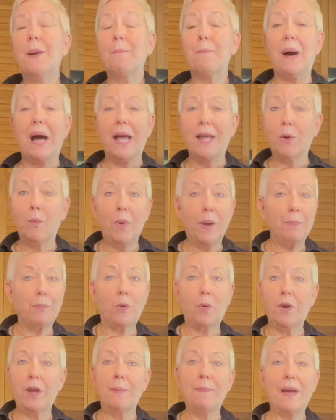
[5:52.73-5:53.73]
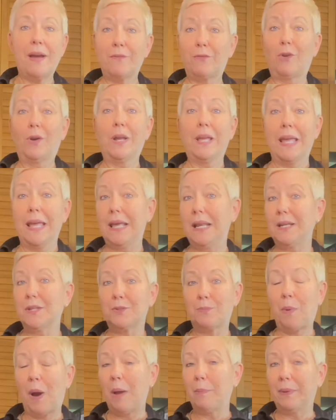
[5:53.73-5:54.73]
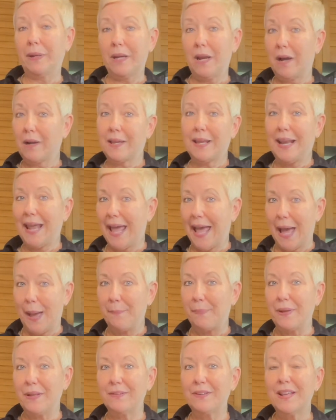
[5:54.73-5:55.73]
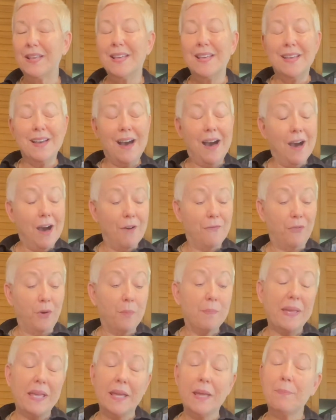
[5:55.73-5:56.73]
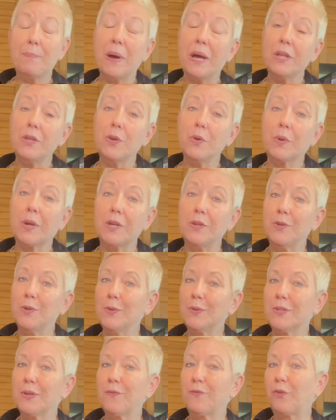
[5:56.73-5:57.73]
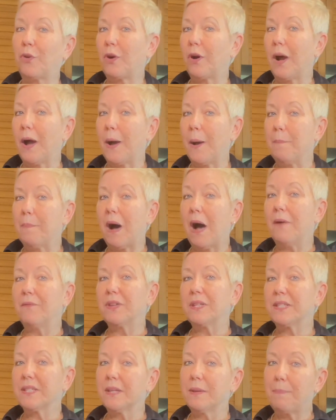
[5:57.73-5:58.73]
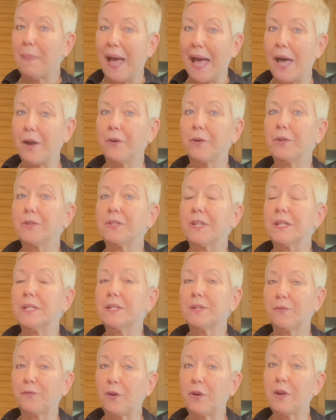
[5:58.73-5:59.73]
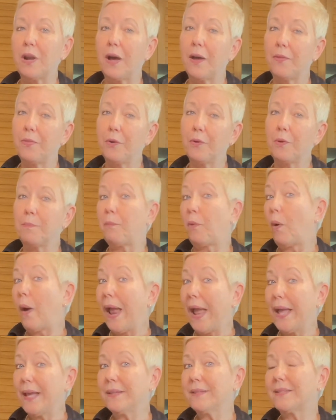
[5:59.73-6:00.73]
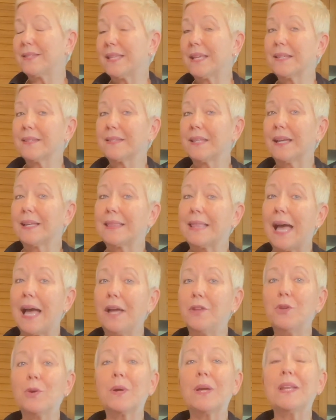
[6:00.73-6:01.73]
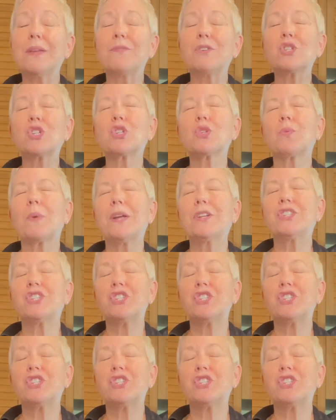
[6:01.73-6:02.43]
buying whipped cream ever again is probably not going to happen for me, but you can use it for obviously batters and different other meringues, things like that. You can even shred